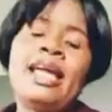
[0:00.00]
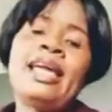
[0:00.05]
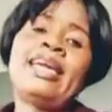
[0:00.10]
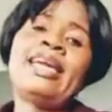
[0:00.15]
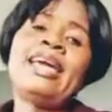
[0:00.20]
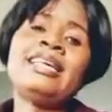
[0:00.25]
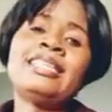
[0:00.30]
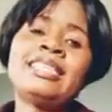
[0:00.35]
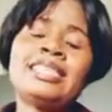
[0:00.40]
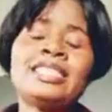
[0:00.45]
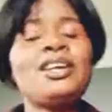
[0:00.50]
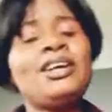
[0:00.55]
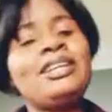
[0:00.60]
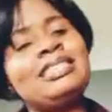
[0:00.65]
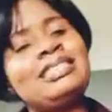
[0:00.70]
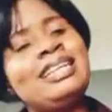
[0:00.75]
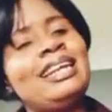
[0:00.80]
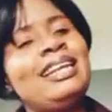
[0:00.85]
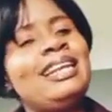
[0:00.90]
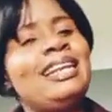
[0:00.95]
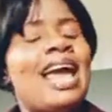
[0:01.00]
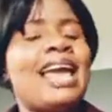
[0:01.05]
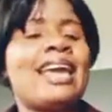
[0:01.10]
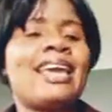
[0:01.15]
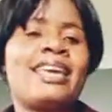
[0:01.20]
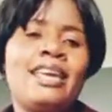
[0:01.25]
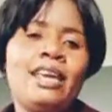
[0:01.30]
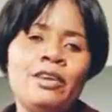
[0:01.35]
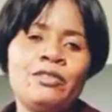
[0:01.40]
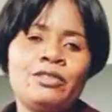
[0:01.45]
Again, something
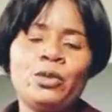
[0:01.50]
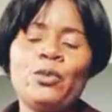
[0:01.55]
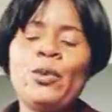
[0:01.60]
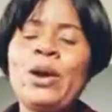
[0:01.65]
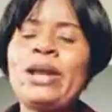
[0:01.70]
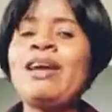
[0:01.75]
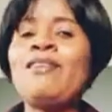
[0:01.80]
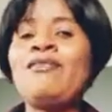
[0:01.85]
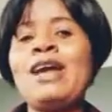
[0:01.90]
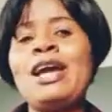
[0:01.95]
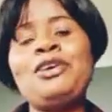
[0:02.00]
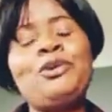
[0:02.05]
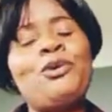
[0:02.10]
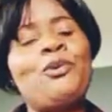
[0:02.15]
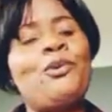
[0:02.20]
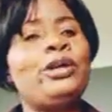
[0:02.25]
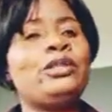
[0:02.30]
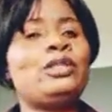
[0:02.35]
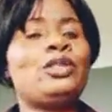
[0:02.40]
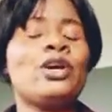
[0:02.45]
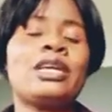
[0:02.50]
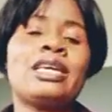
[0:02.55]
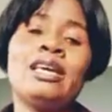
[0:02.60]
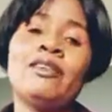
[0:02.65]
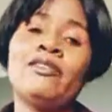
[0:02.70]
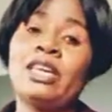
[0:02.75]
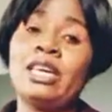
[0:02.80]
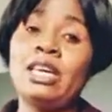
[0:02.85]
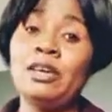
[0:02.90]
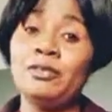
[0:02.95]
like gift, whenever you want to
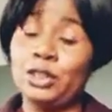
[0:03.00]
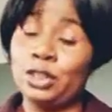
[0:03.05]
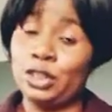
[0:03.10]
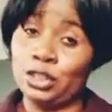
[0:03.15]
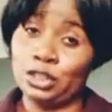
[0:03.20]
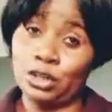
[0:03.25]
give gift to